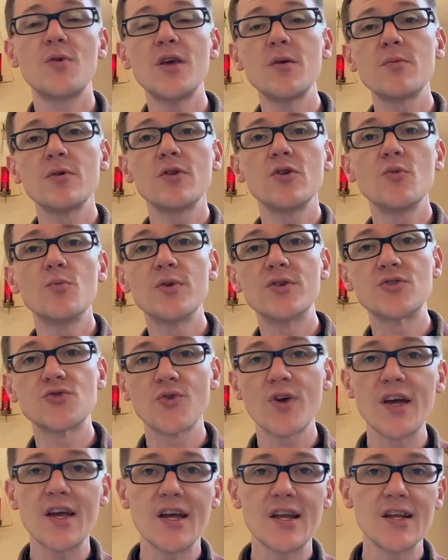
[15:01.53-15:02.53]
people who
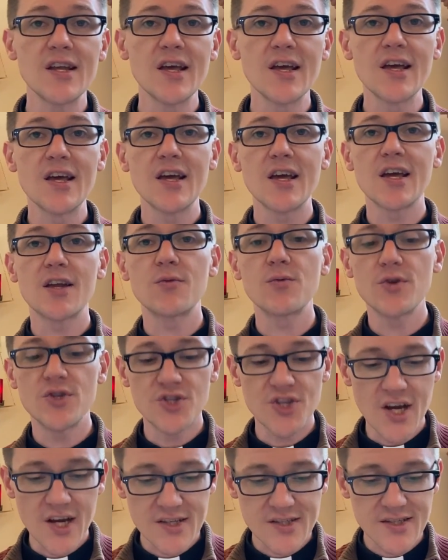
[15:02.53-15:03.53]
betrayed and
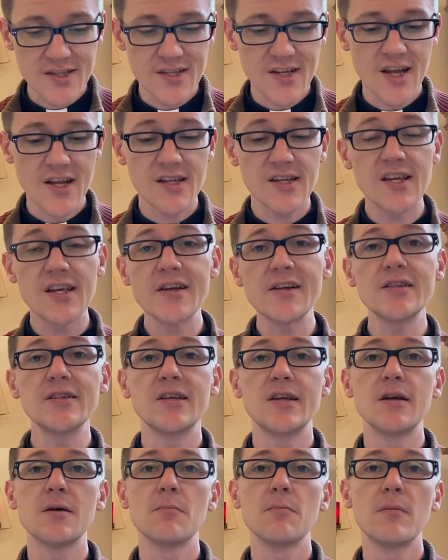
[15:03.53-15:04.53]
rejected and
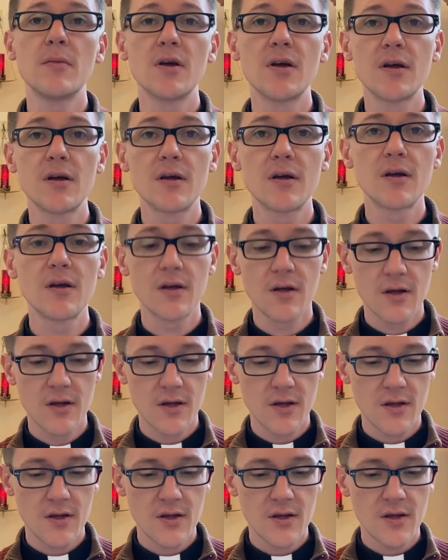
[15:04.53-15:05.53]
killed him.
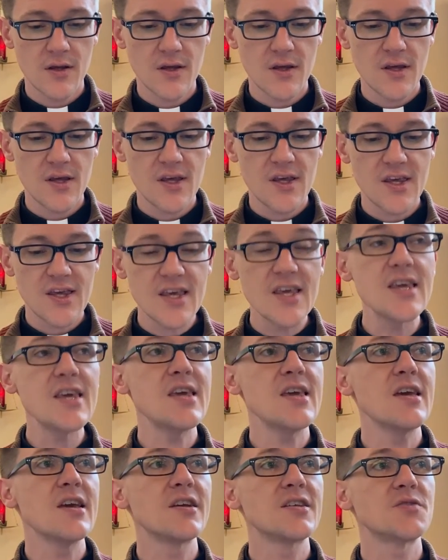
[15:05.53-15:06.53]

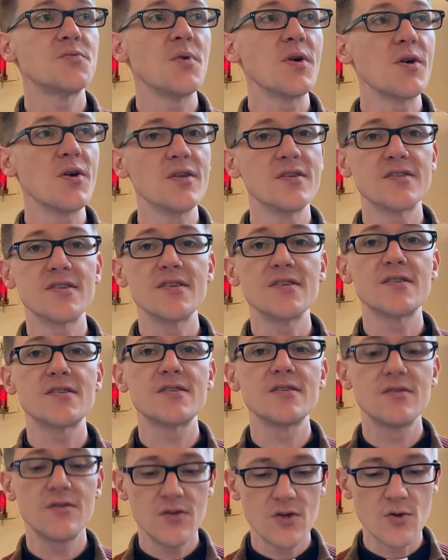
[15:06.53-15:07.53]
He
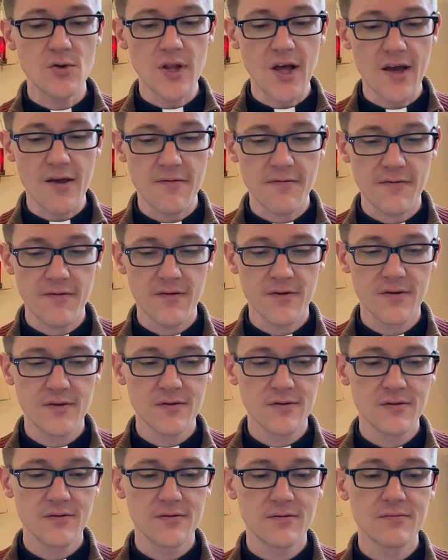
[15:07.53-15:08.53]
experiences new life,
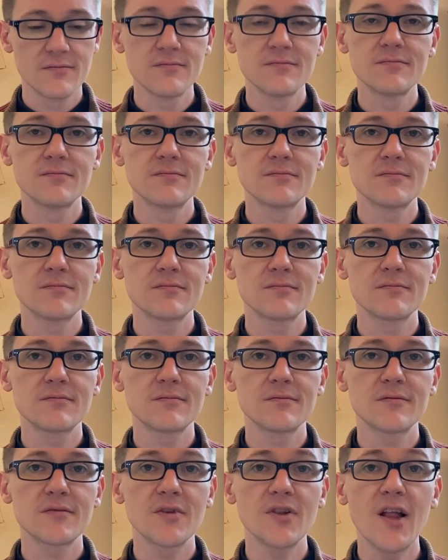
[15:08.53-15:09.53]

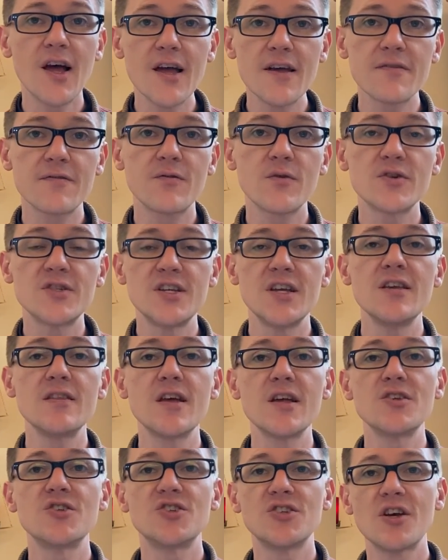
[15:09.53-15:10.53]
life which he
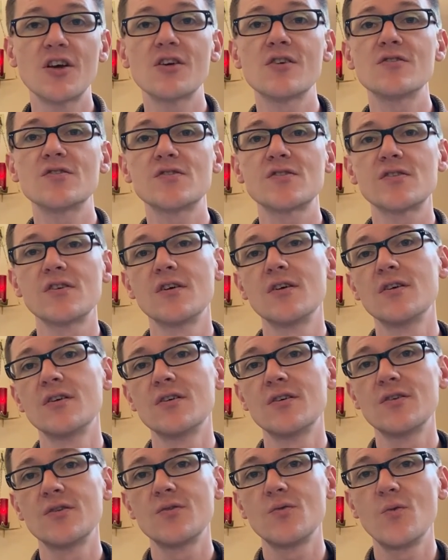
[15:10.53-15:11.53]
then shares
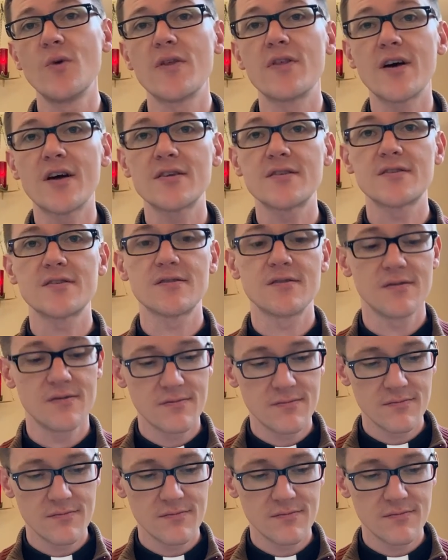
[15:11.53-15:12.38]
with us.